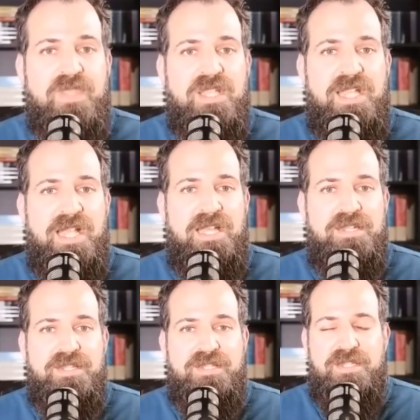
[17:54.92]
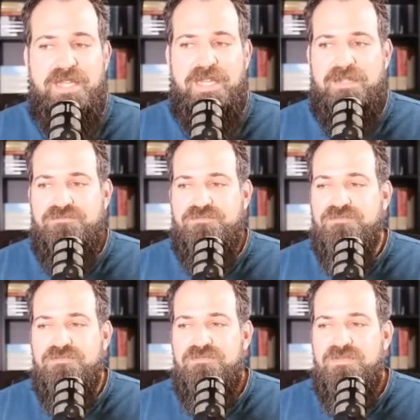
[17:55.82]
And
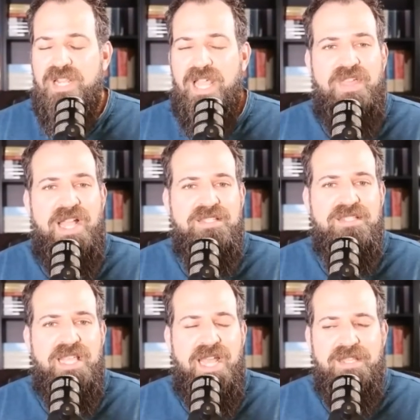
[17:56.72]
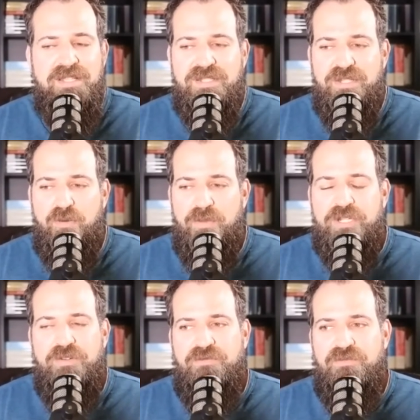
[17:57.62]
that is so
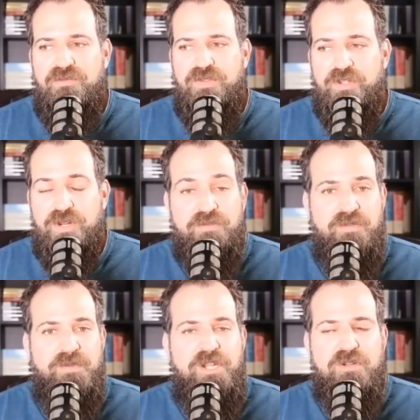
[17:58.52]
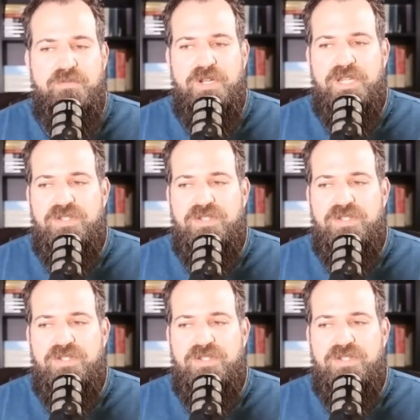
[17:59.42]
much of the transformation book,